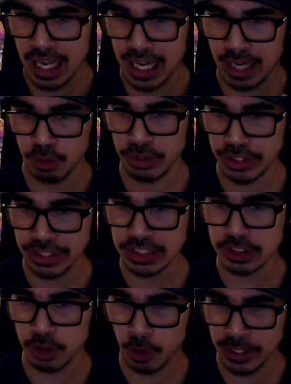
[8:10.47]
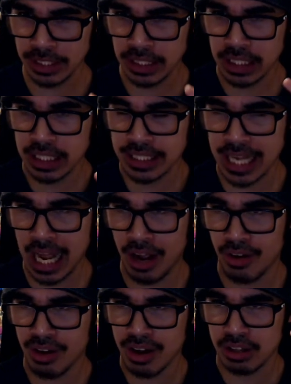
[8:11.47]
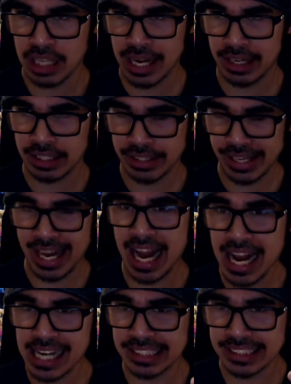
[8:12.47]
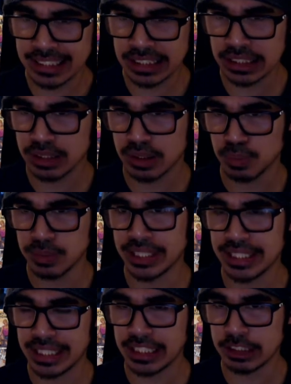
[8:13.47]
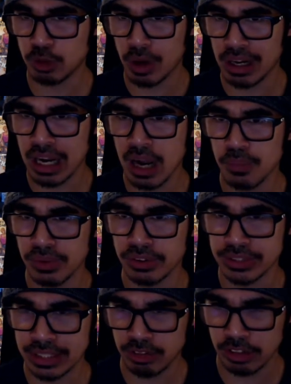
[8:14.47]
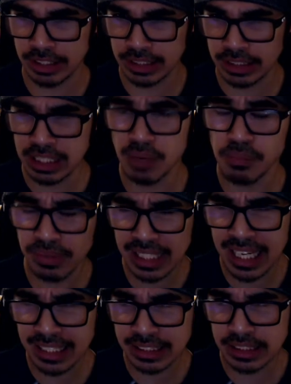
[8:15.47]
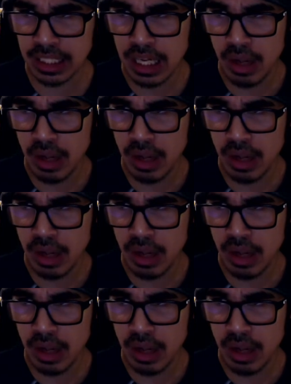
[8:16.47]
I really enjoyed it. Now, like, the cast is split into a couple different subplots,